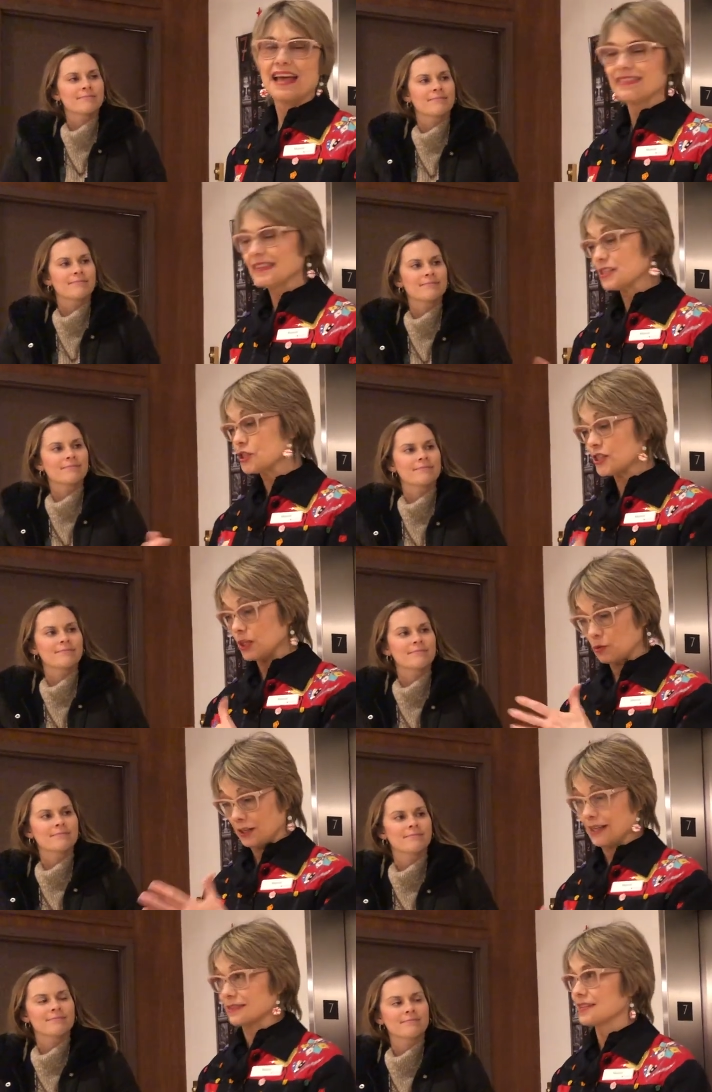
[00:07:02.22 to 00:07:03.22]
Speaker 1: and then she
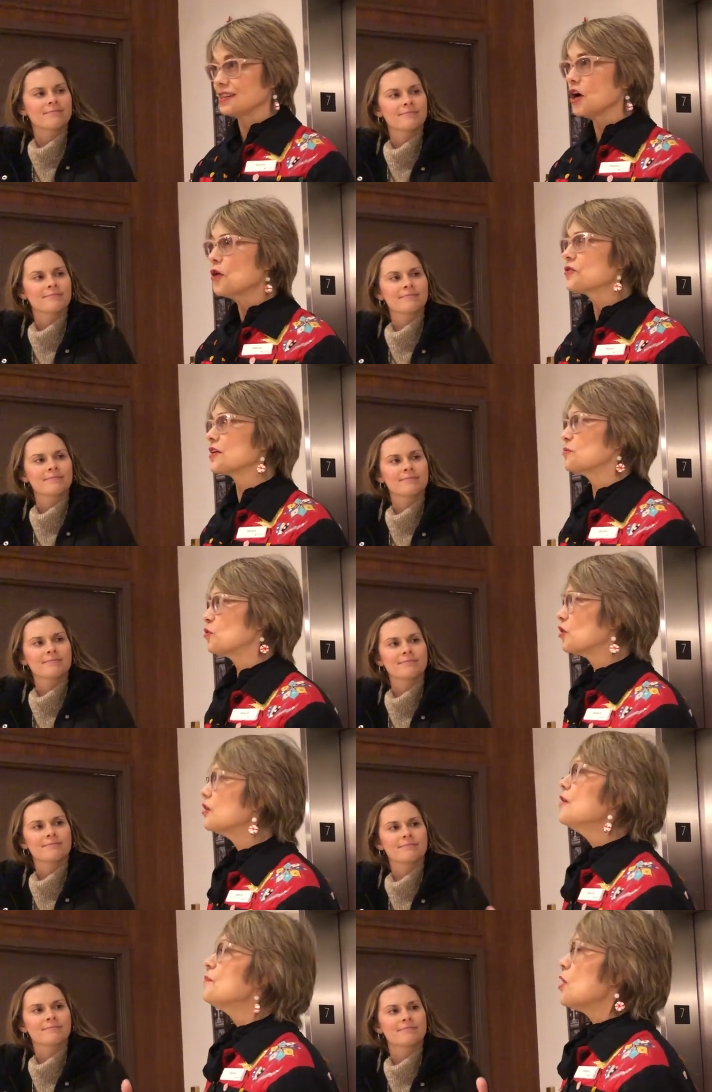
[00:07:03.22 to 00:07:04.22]
would get to know them.
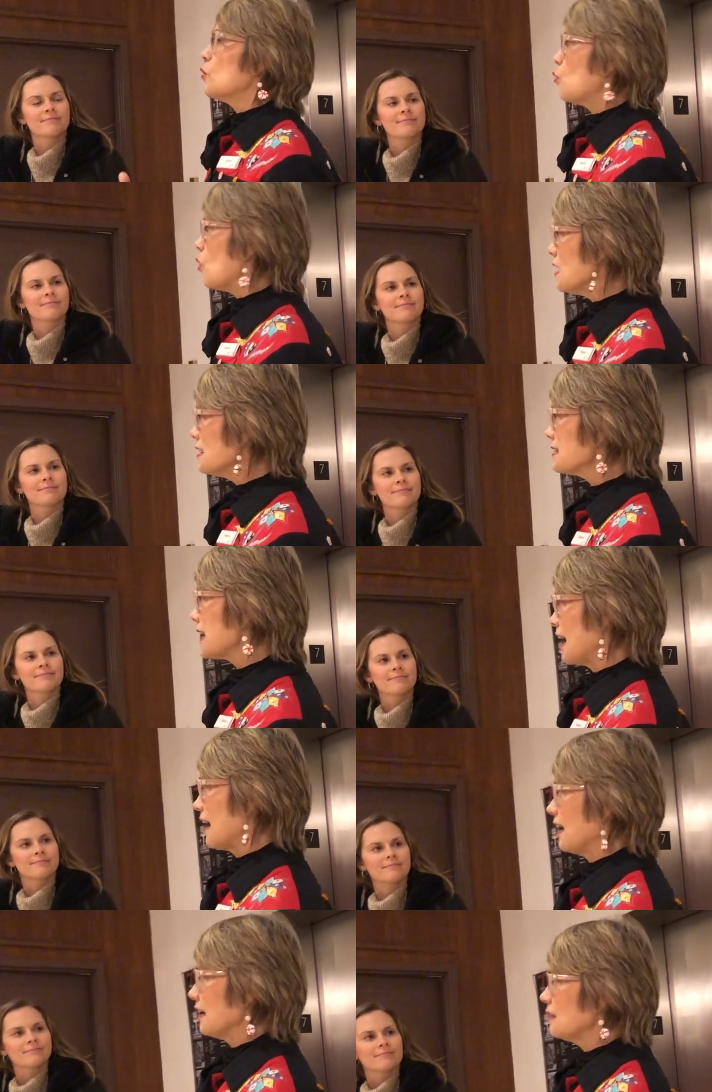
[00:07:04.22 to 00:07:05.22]
Well, one
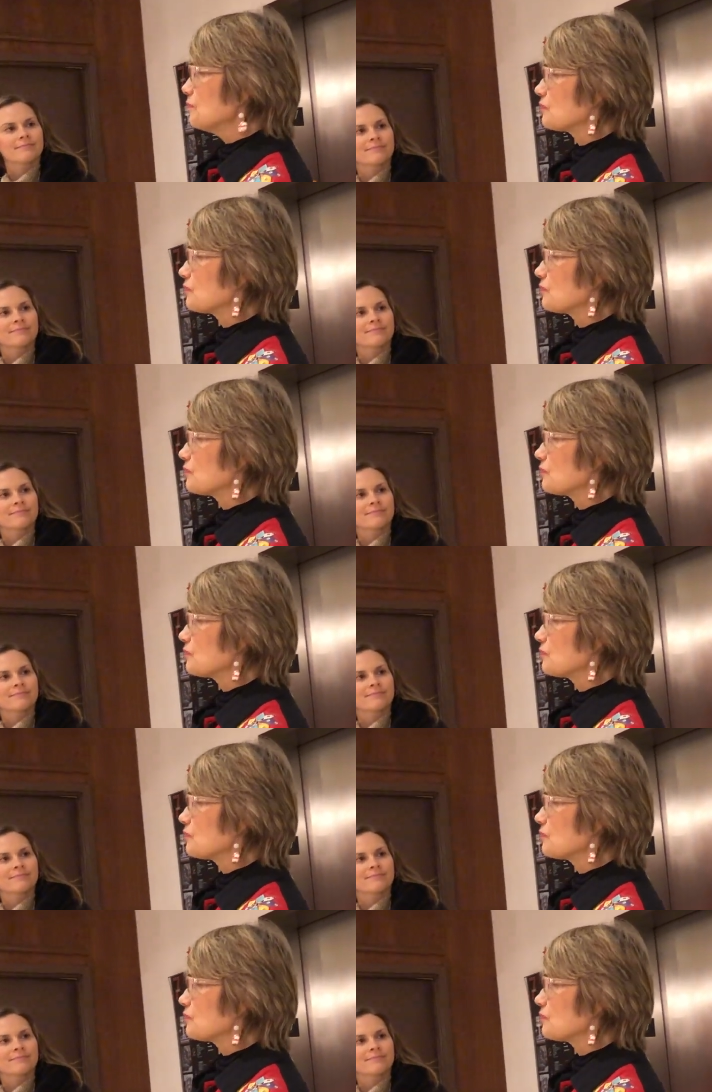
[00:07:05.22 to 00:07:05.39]
day,